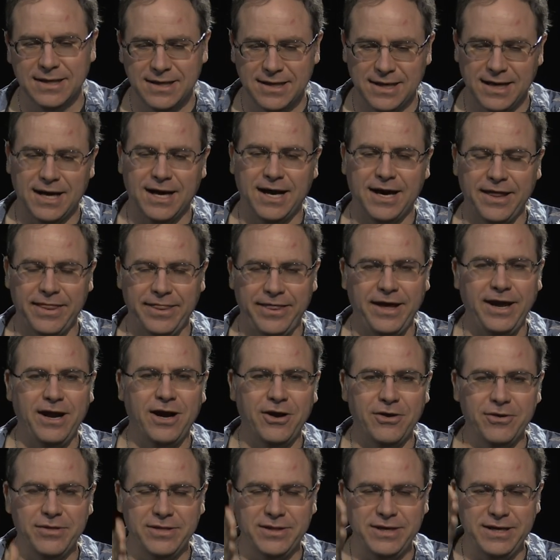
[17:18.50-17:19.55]
they
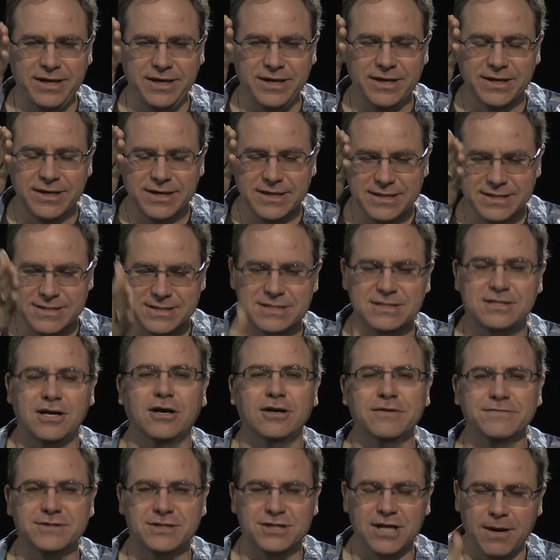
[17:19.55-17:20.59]
are the
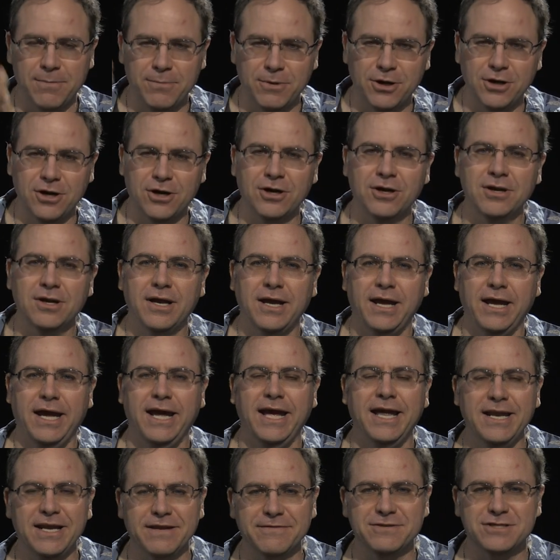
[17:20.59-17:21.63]
start of summer,
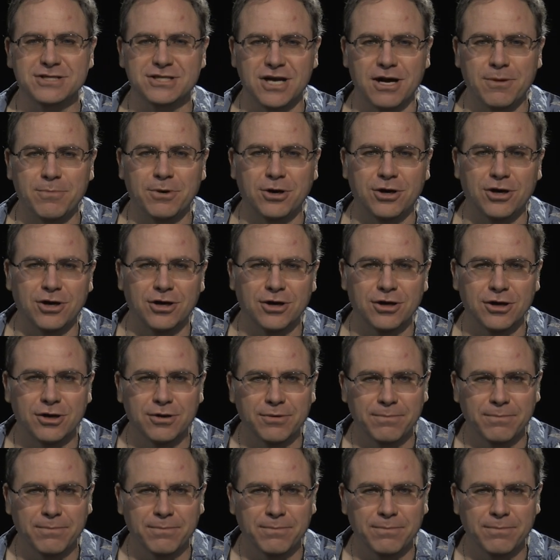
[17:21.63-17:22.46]
end of summer